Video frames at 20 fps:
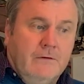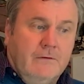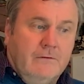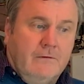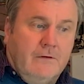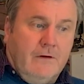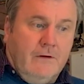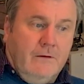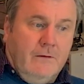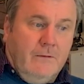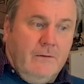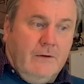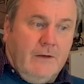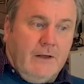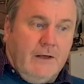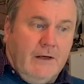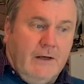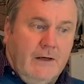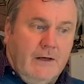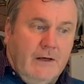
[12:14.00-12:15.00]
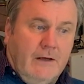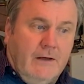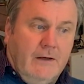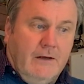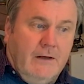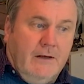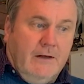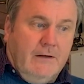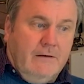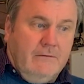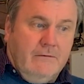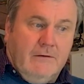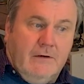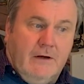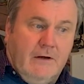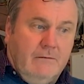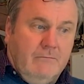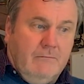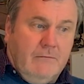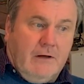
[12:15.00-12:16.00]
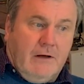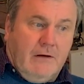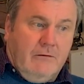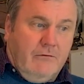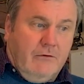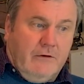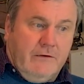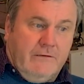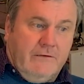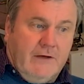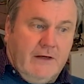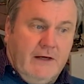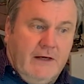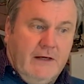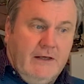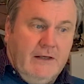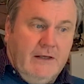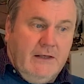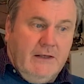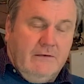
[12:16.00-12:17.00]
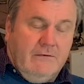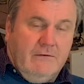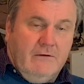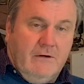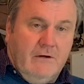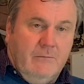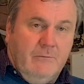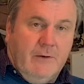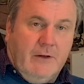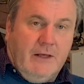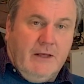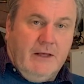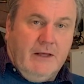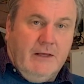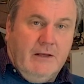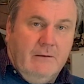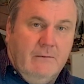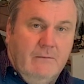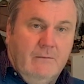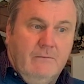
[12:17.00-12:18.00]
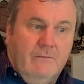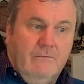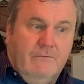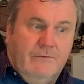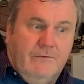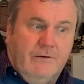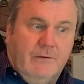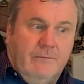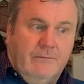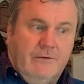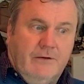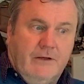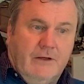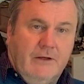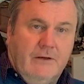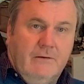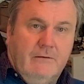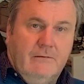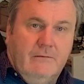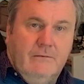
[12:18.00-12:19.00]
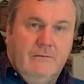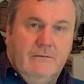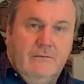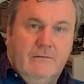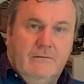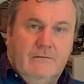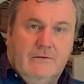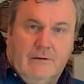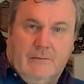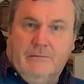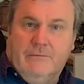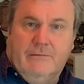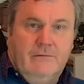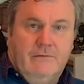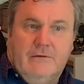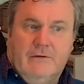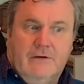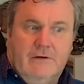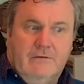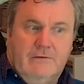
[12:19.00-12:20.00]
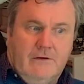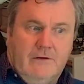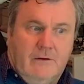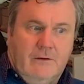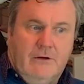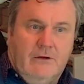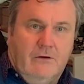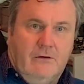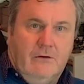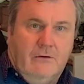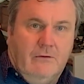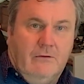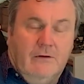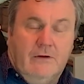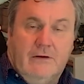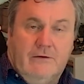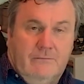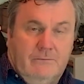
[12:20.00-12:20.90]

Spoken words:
So I've got to say it's going to be something is going on.